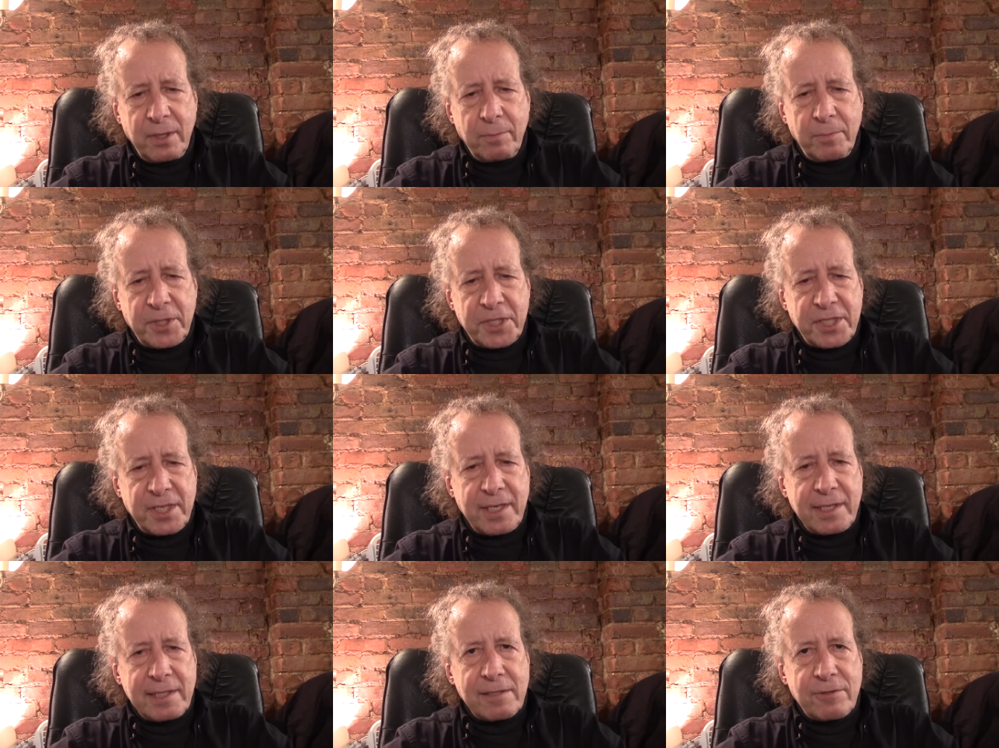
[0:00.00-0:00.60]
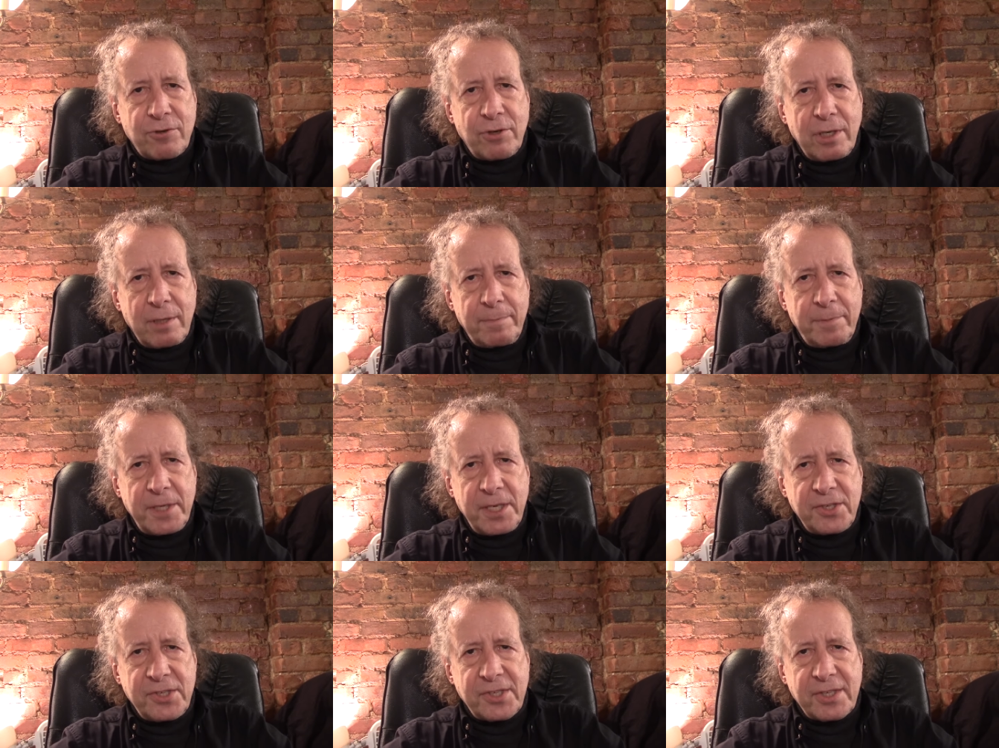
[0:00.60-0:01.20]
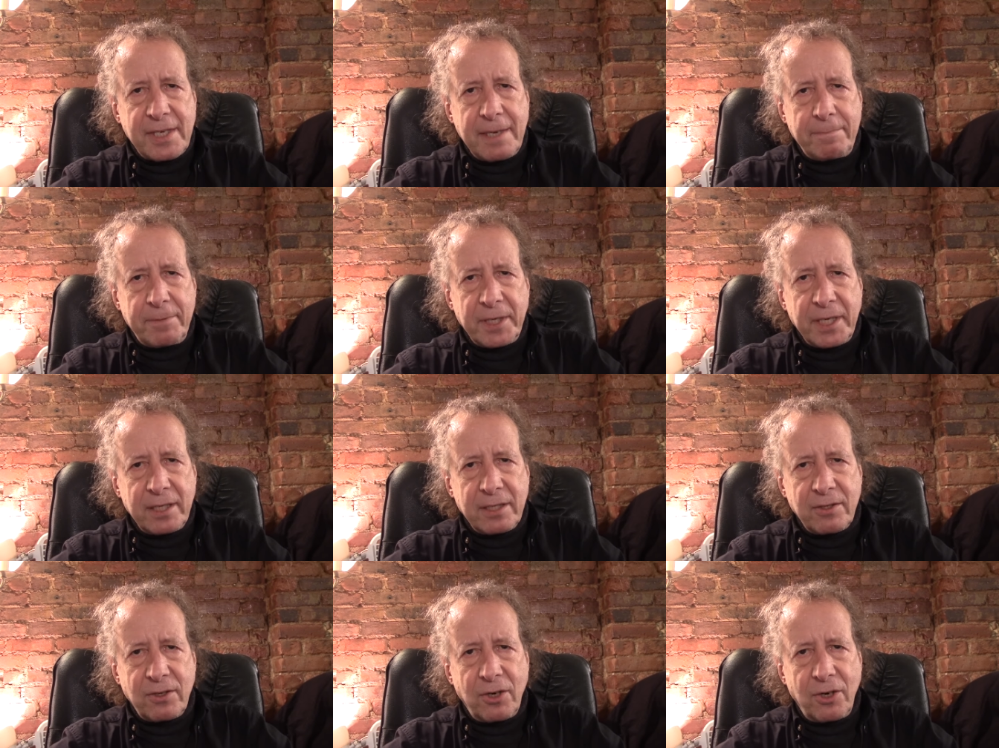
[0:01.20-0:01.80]
But Donald Trump is
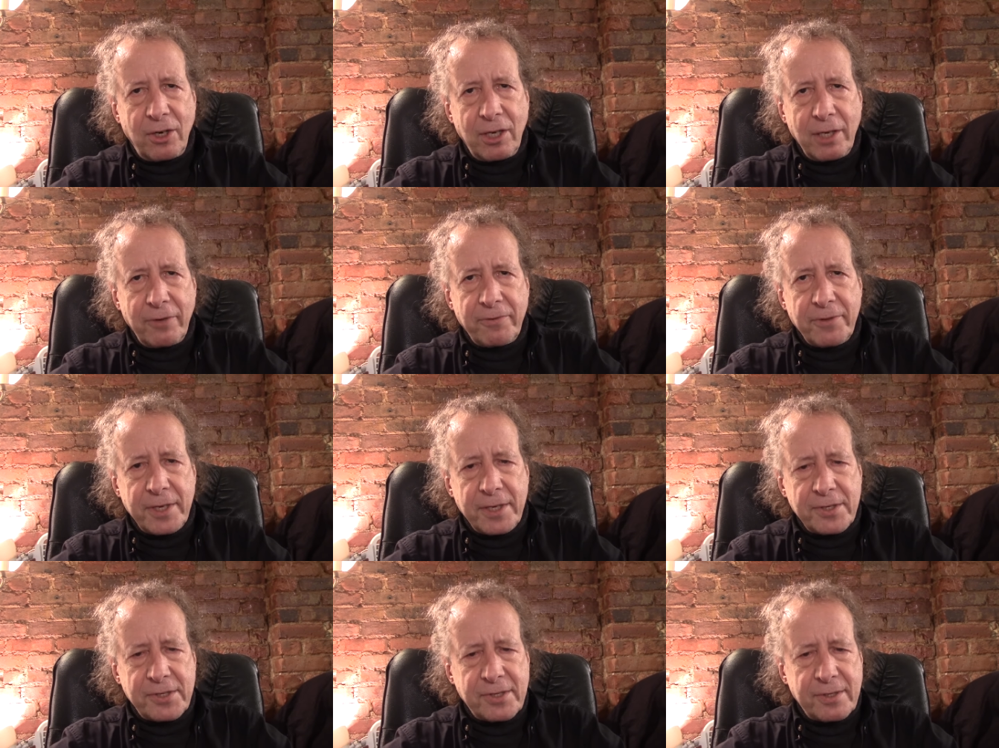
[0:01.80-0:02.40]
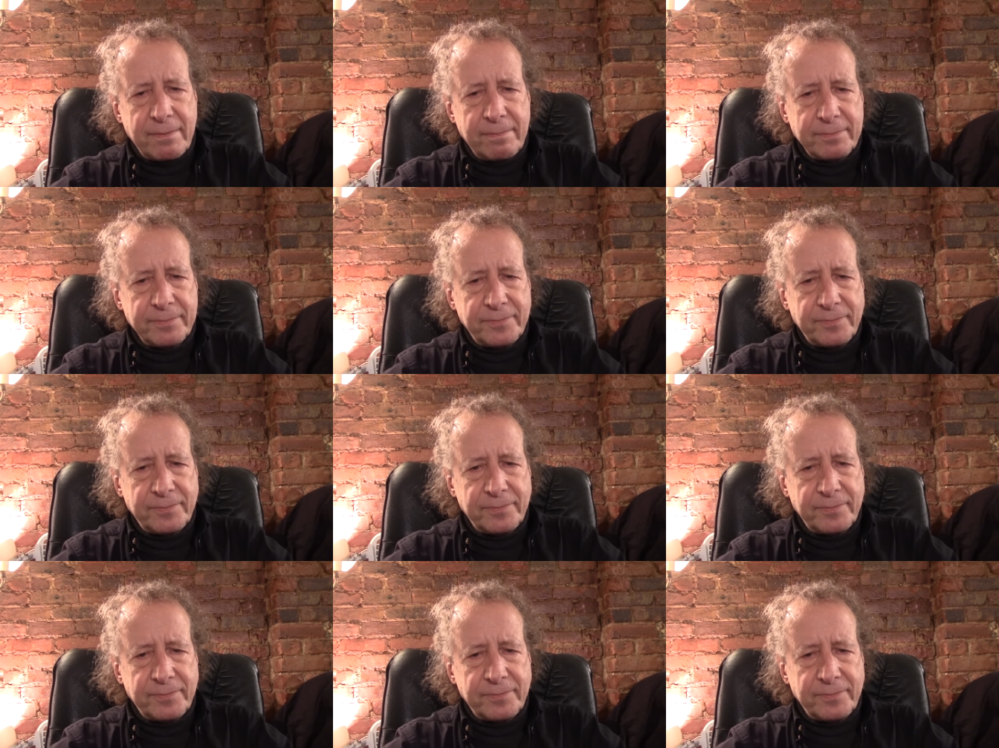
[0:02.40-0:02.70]
skipping all of this.